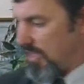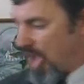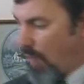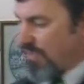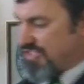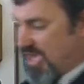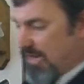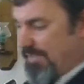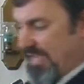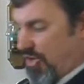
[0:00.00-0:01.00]
No one's going
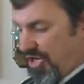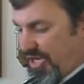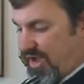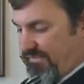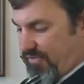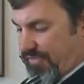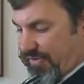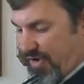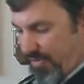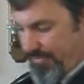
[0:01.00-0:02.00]
to be good enough on
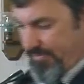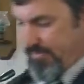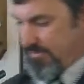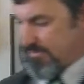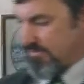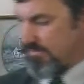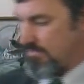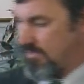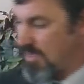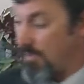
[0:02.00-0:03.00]
their own.
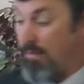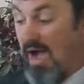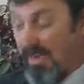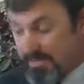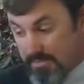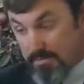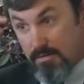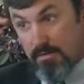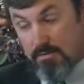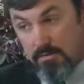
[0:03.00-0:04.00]
But
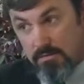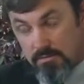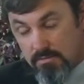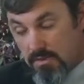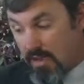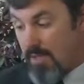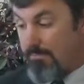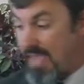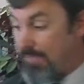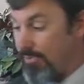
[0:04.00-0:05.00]

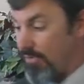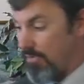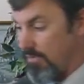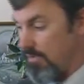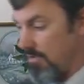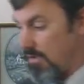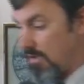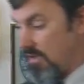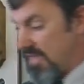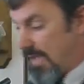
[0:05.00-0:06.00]
people
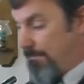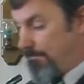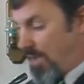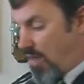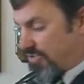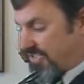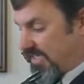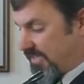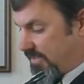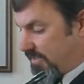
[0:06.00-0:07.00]
that boast
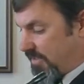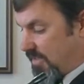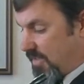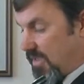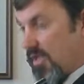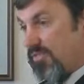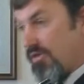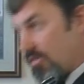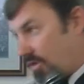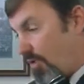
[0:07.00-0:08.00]
in
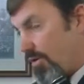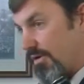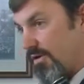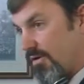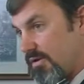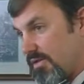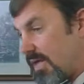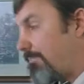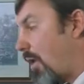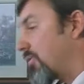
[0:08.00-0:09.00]
the Lord,
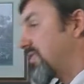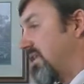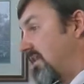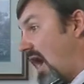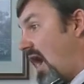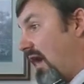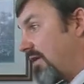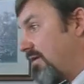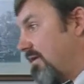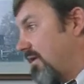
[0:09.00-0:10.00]
that boast in God,
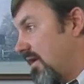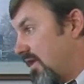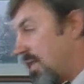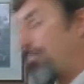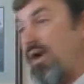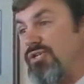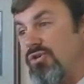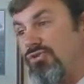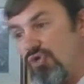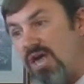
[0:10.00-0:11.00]
that put
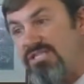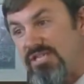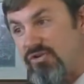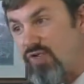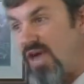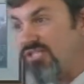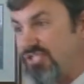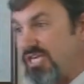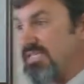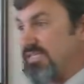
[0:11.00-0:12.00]
their trust in Christ
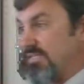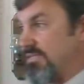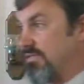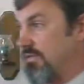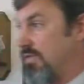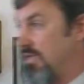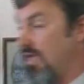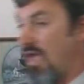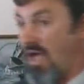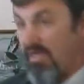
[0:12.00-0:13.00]
Jesus,
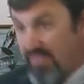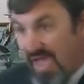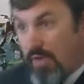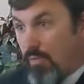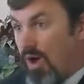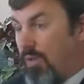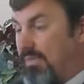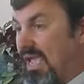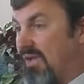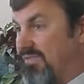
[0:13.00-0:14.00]
they will
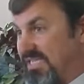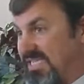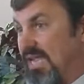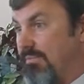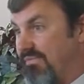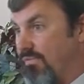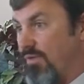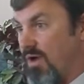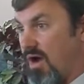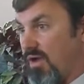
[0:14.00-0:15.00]
be able to stand
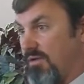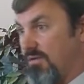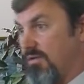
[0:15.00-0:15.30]
before God